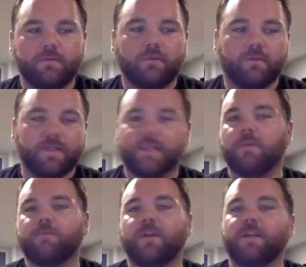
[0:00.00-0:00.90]
or set them
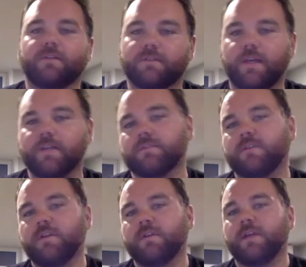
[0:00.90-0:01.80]
up for any
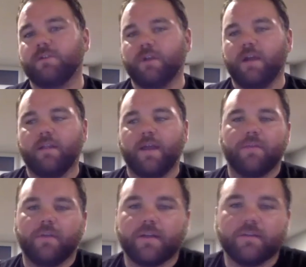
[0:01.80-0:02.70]
success in their
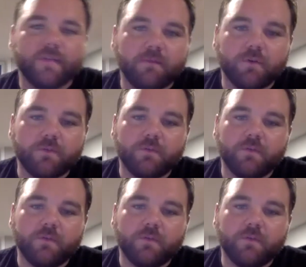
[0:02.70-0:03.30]
athletic endeavors.